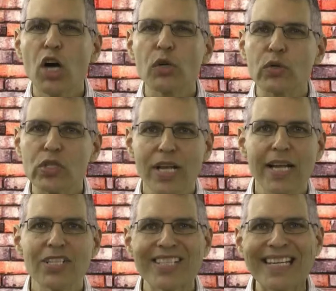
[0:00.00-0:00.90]

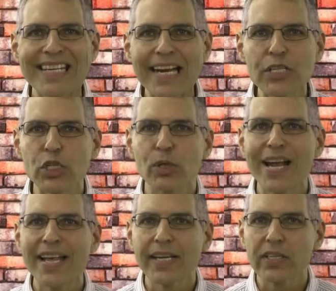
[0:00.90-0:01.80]
understands the nature
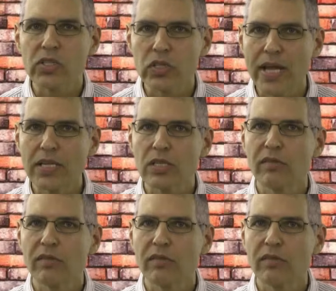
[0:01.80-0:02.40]
and extent